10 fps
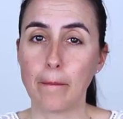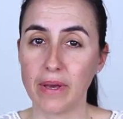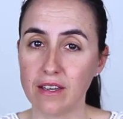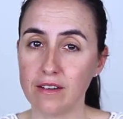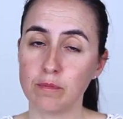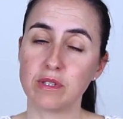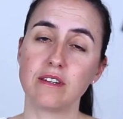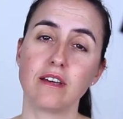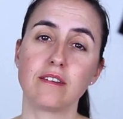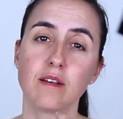picking up the
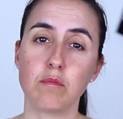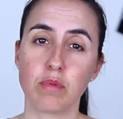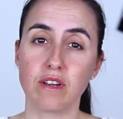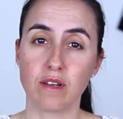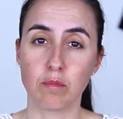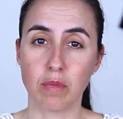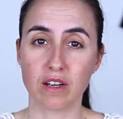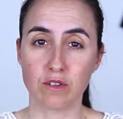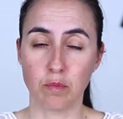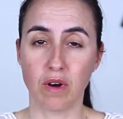data and bringing it
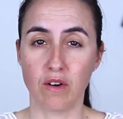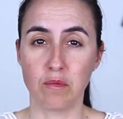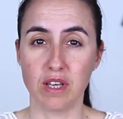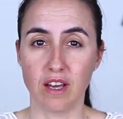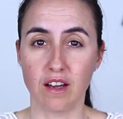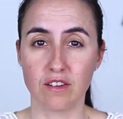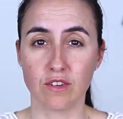back to Power BI.